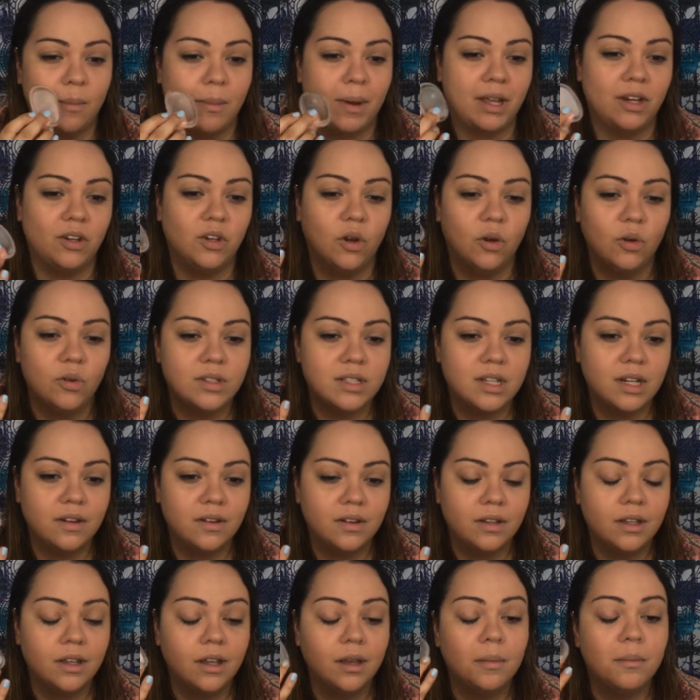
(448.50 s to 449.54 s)
my nose
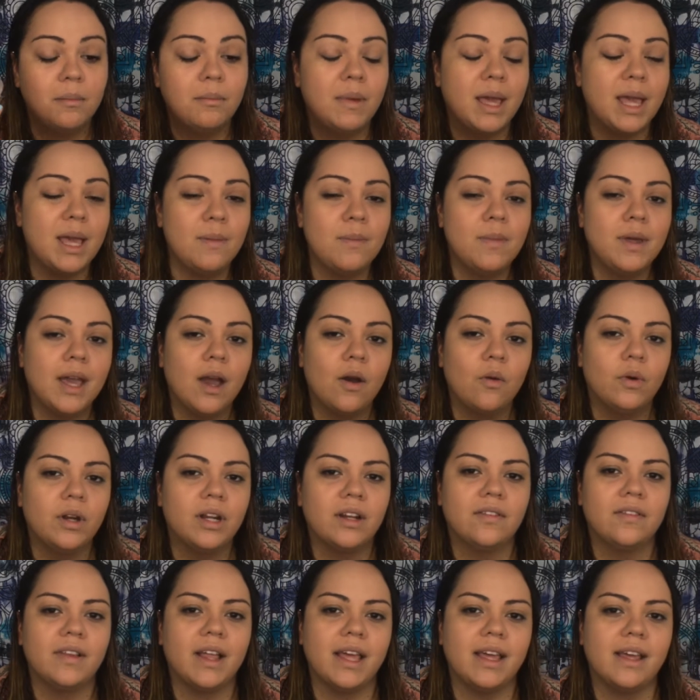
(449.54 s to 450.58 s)
area, maybe I would
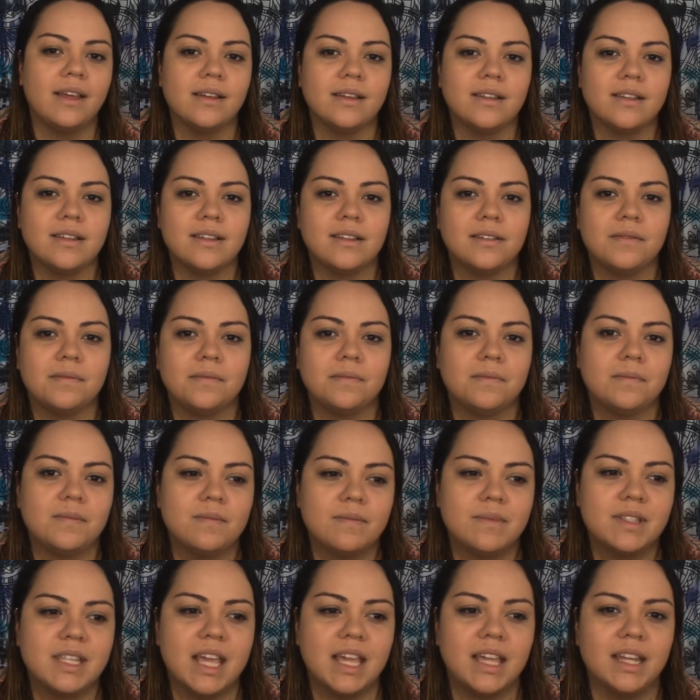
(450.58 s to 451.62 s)
have like
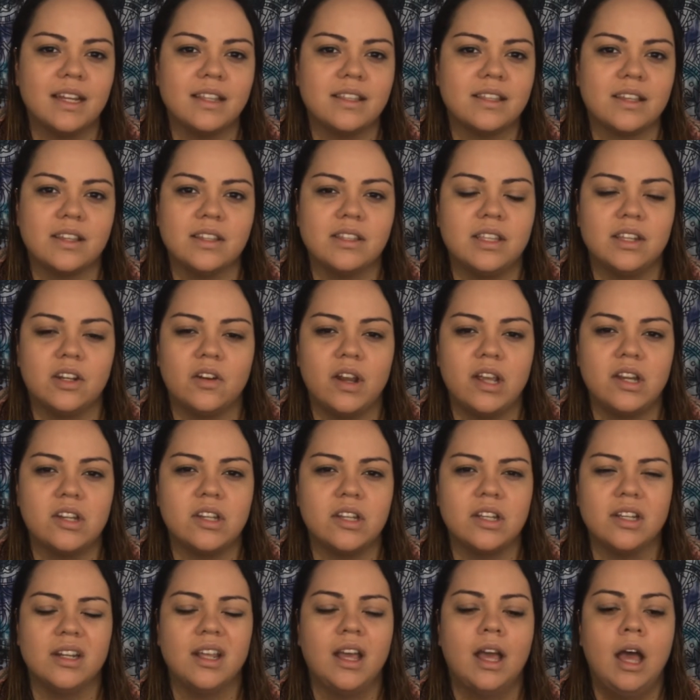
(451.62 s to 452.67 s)
taken into
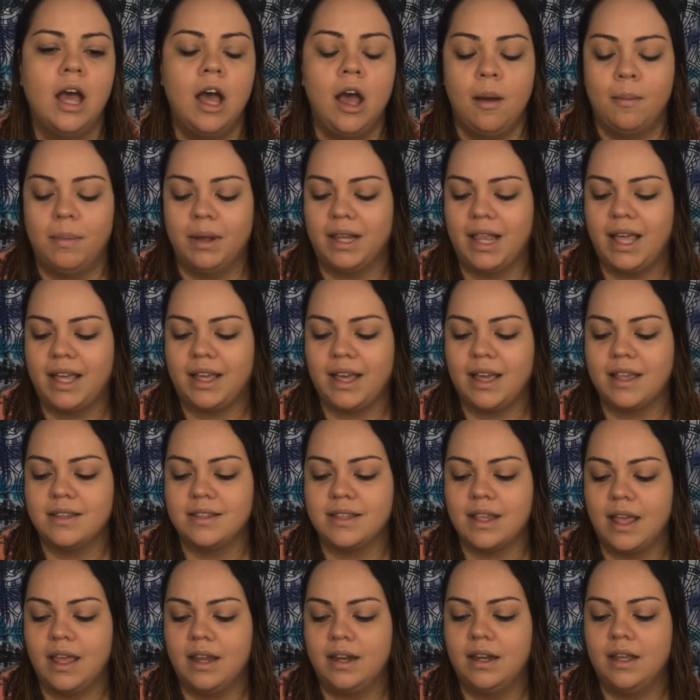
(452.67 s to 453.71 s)
consideration. But like I
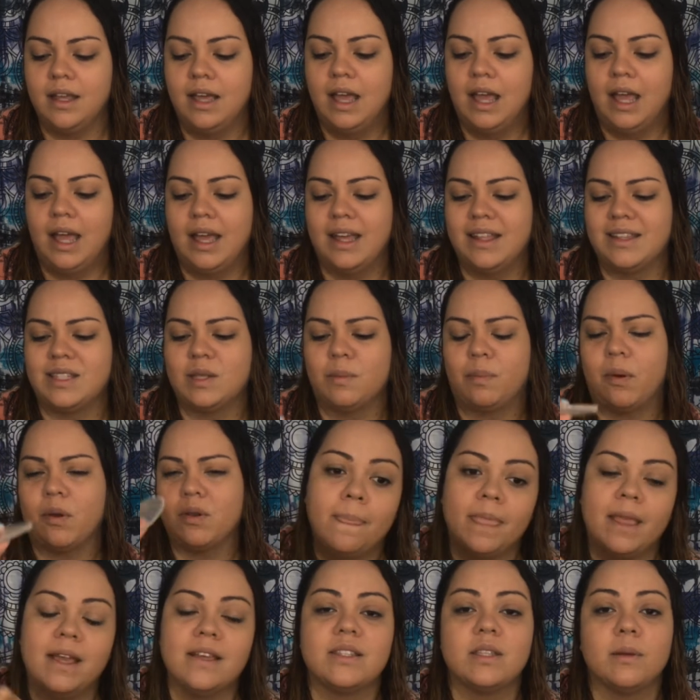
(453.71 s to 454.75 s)
said, it's
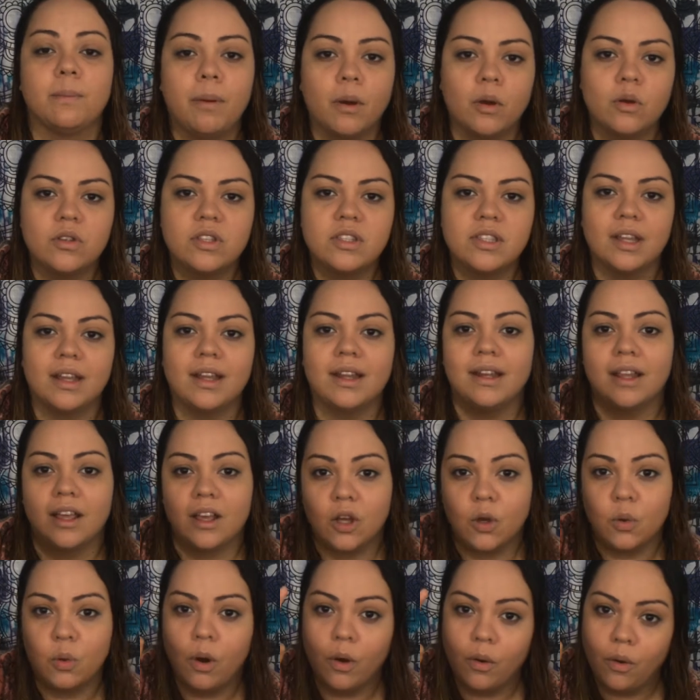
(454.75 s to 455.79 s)
supposed to
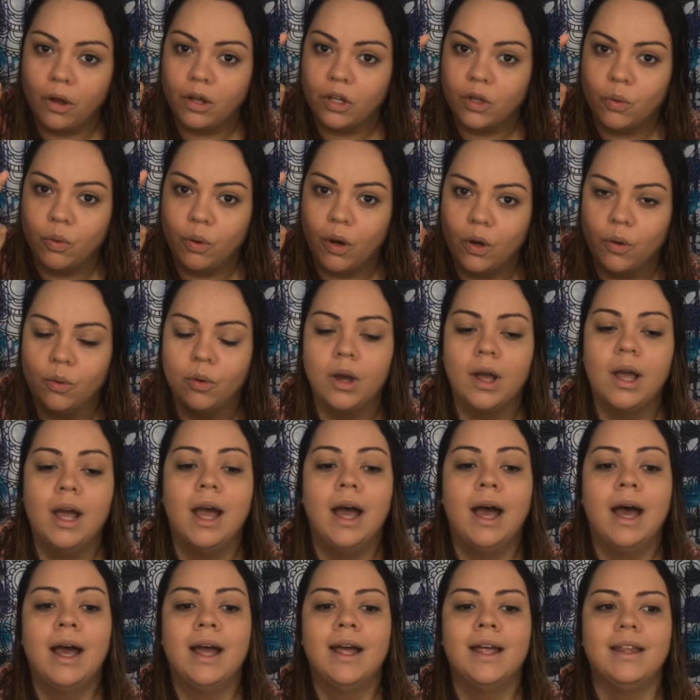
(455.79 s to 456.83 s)
quote unquote
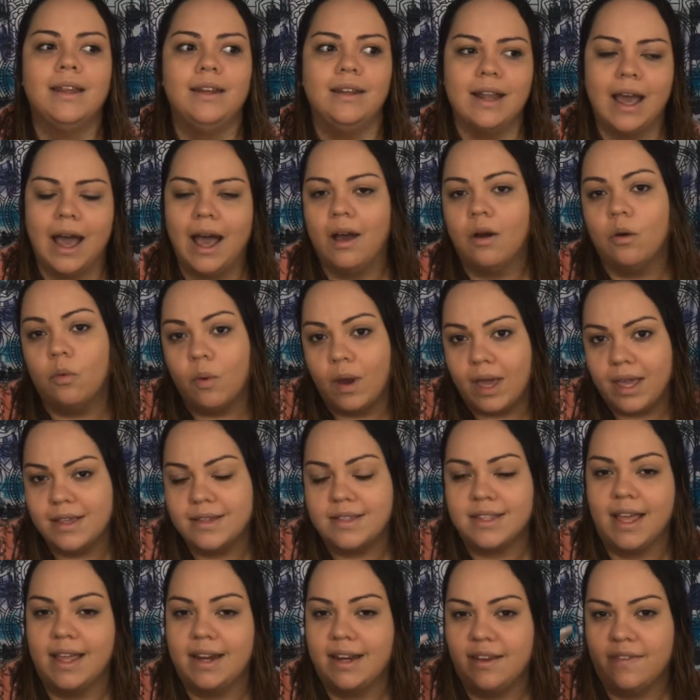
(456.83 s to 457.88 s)
not
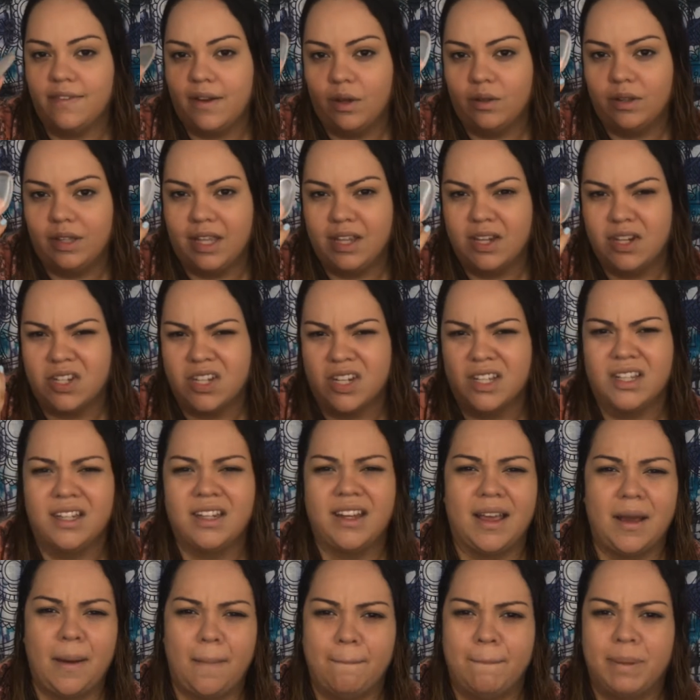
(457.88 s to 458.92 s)
waste any
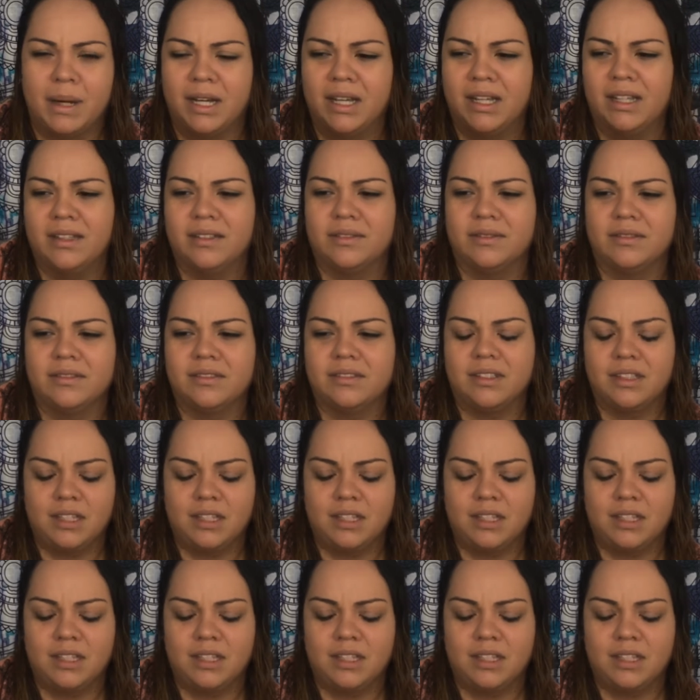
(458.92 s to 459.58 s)
foundation, but